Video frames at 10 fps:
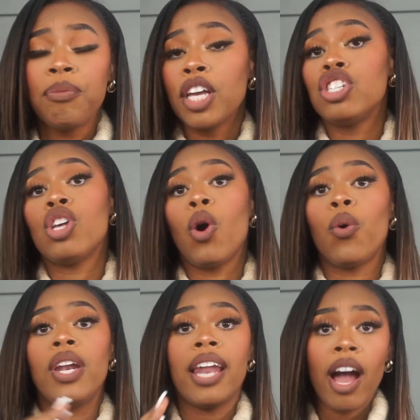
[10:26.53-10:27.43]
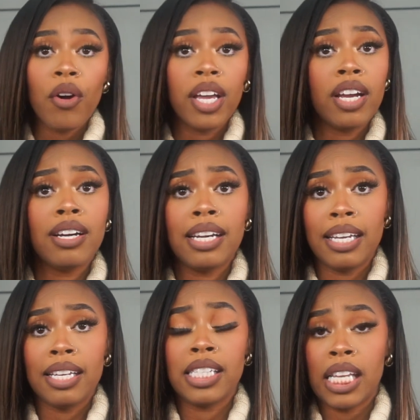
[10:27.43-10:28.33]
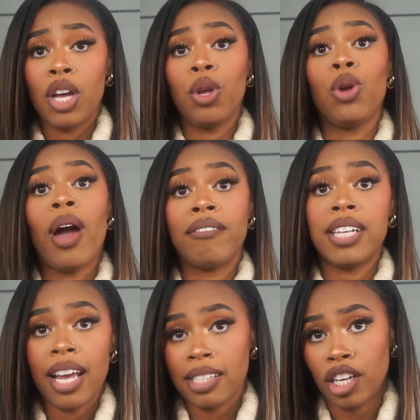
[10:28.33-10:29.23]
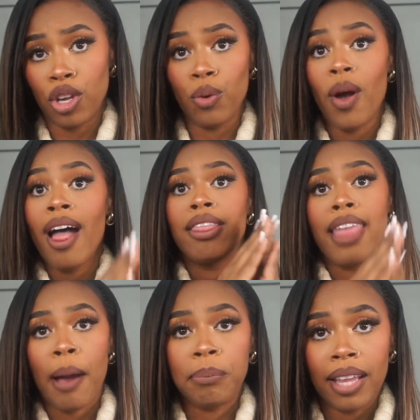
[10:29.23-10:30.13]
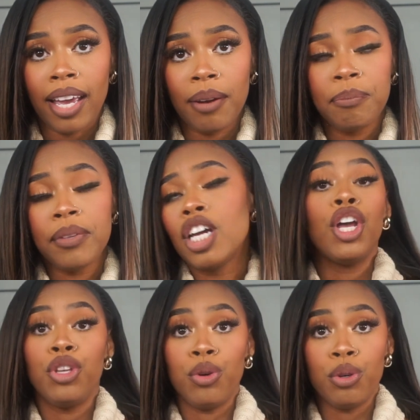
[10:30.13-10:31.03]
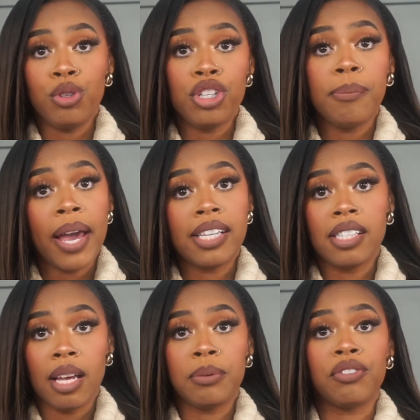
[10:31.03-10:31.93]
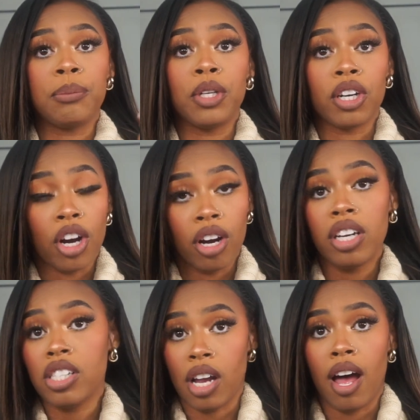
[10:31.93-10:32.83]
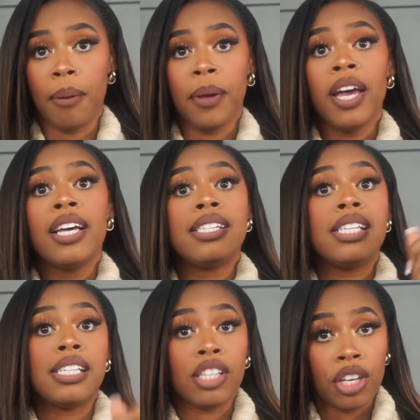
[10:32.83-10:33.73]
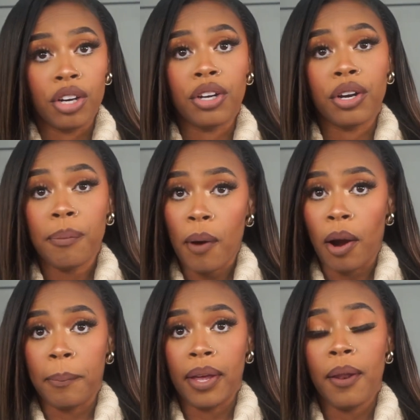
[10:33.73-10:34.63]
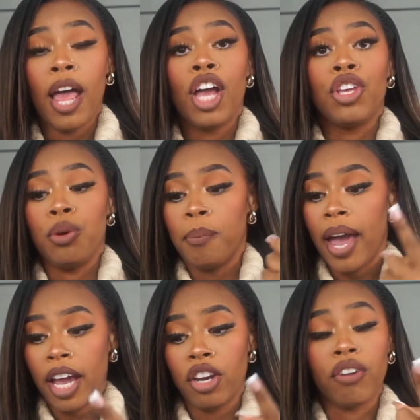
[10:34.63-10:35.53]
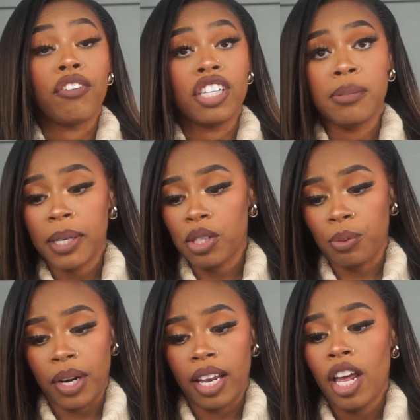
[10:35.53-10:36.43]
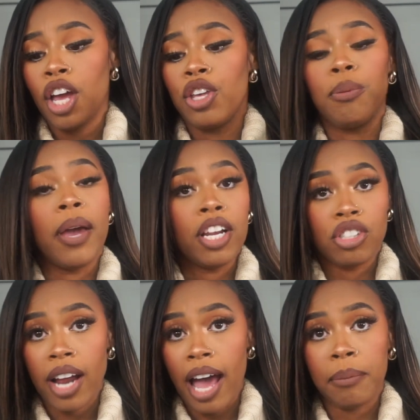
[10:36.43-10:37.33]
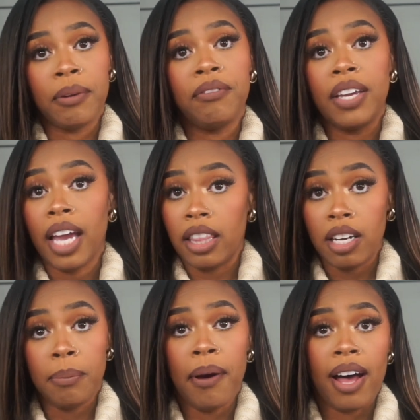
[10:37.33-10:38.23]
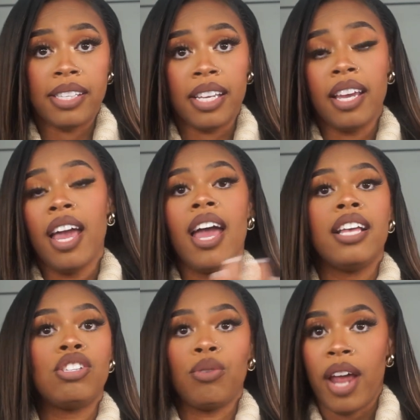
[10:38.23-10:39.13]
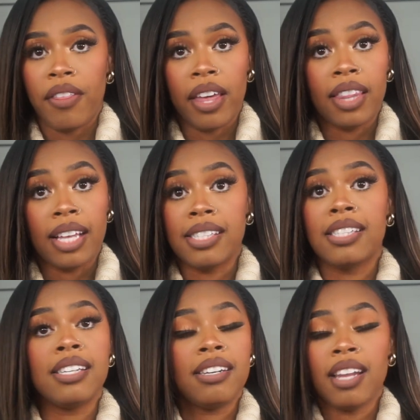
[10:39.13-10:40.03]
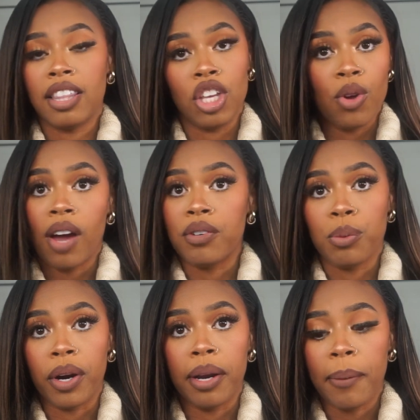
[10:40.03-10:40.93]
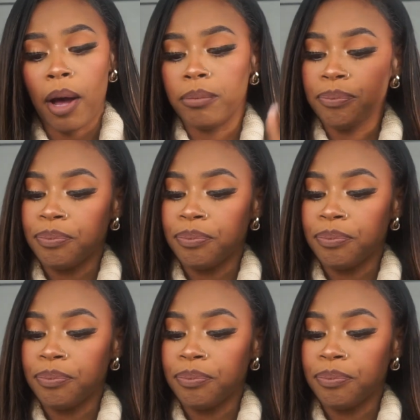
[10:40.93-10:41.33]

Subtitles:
So now here it is, you have to execute that plan. You used your pay stubs from your current job to secure your apartment. You paid your first month's rent. You paid your admin fee and the deposit. So now that's nothing you have to worry about.